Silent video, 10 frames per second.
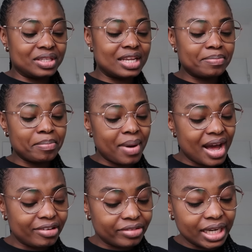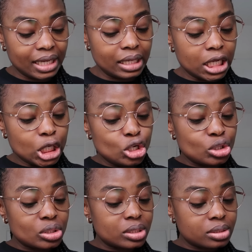He said Marie
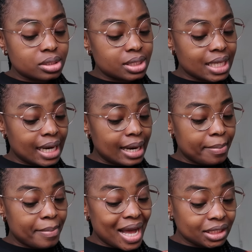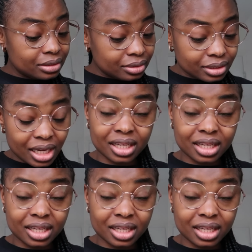Salaman.